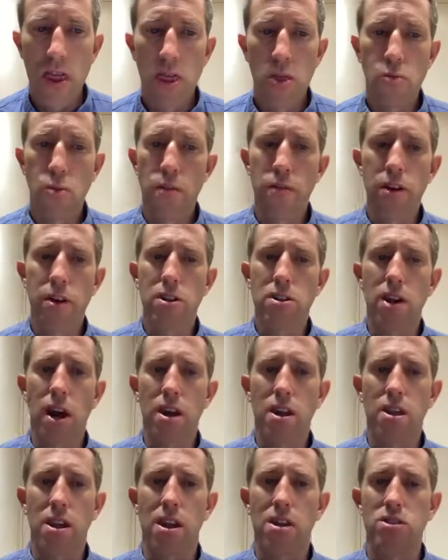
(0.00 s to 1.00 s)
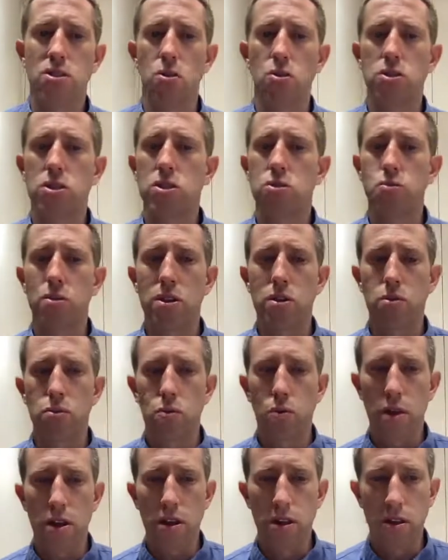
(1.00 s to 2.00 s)
The river glideth at his own sweet
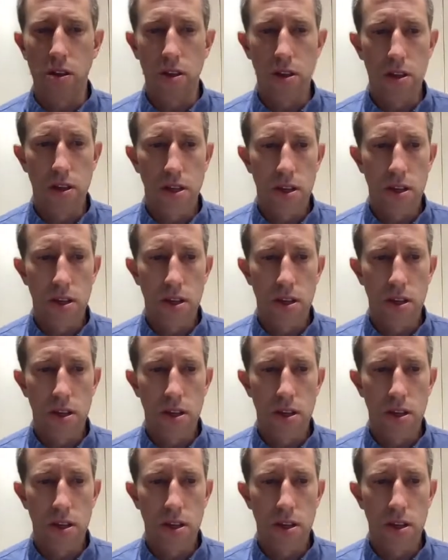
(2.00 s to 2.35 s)
will.